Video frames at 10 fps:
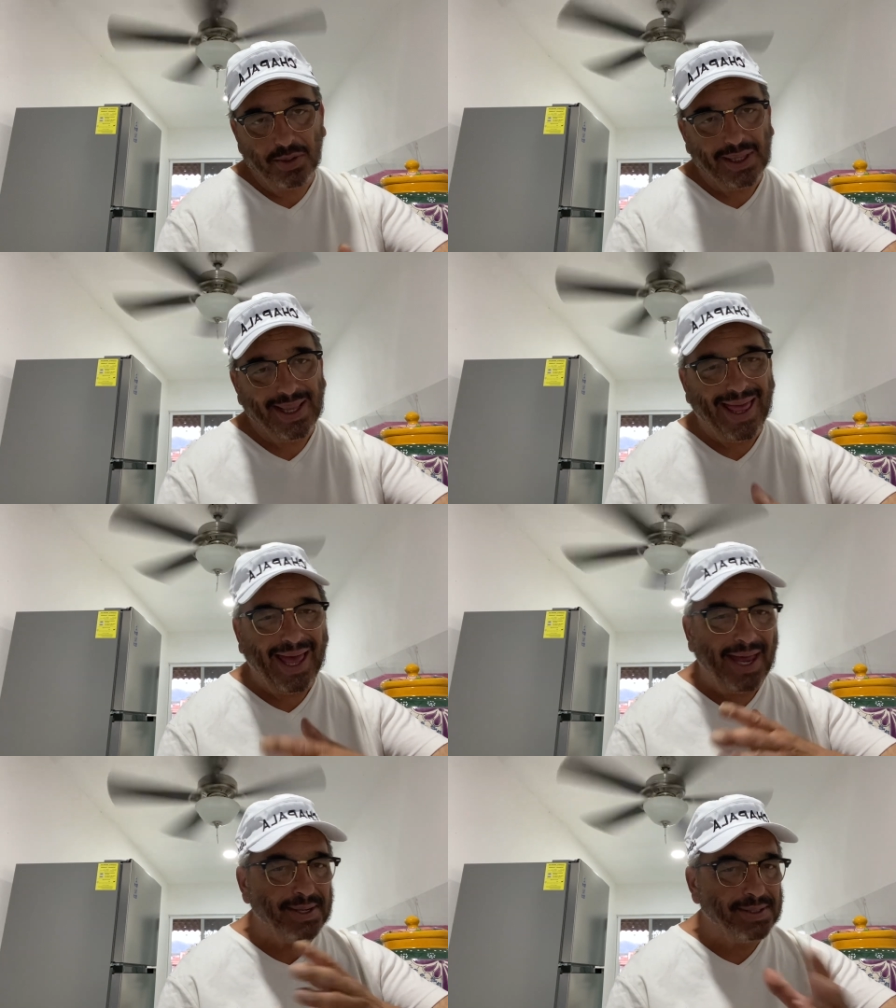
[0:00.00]
a
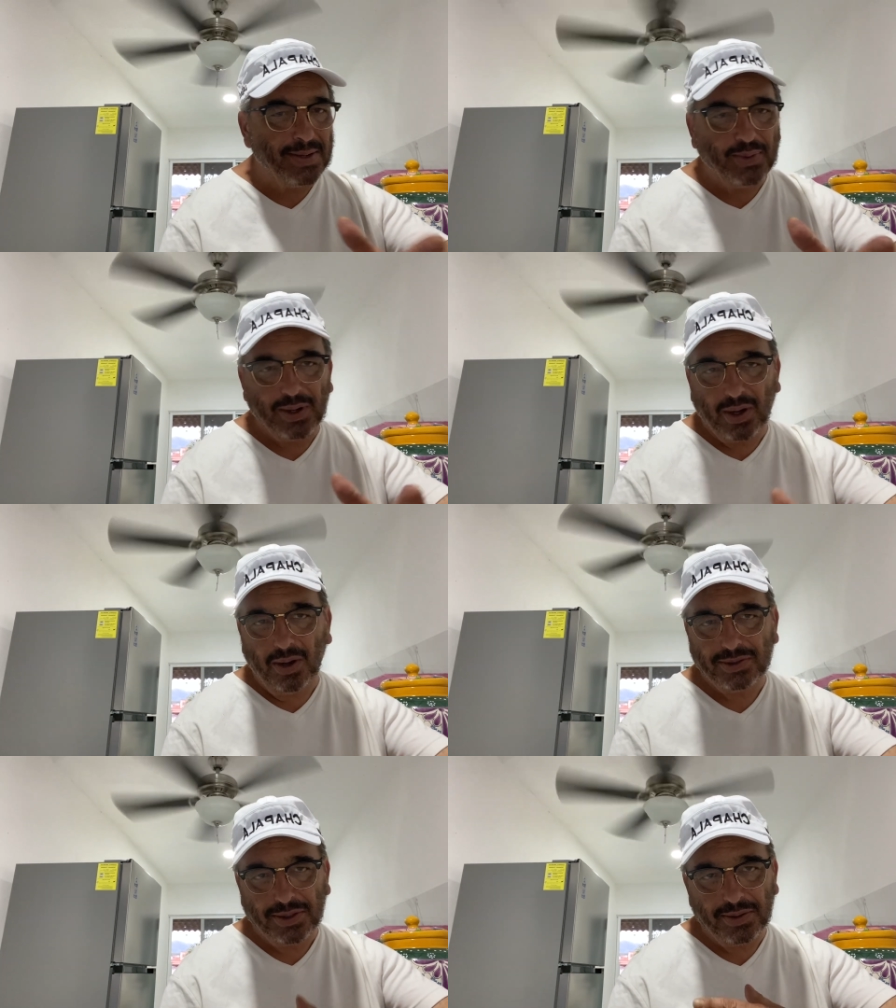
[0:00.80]
lot of different
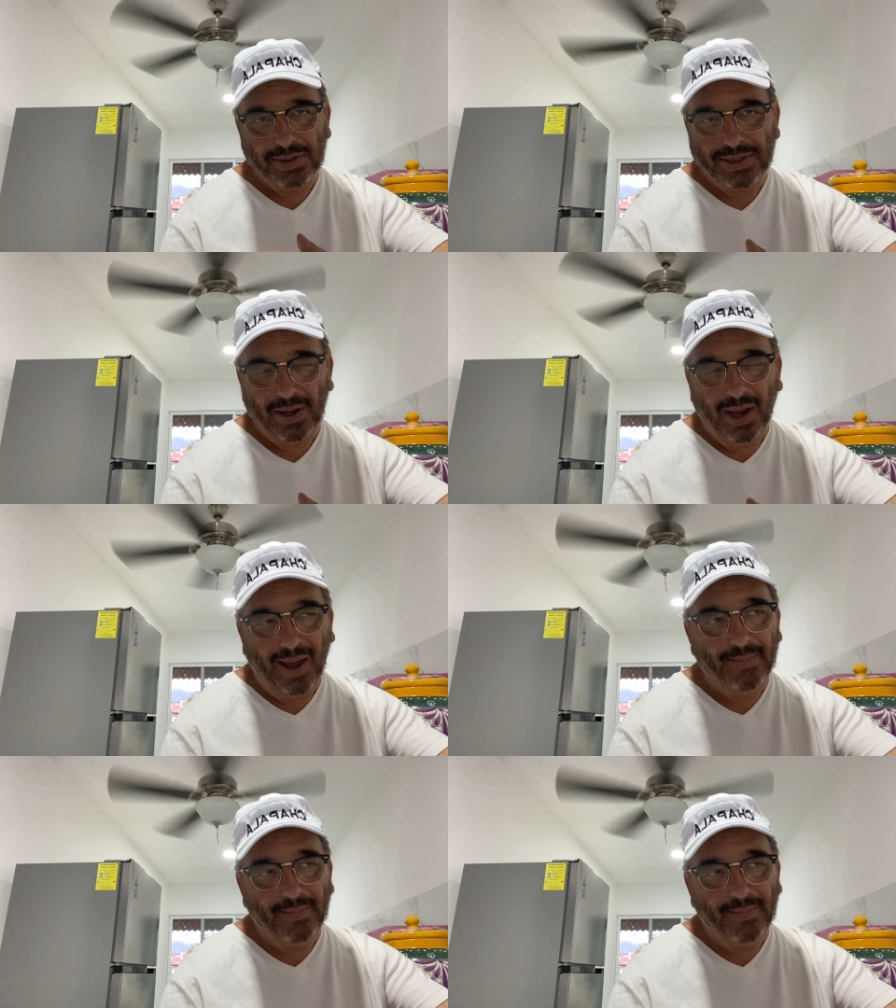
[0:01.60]
cultures,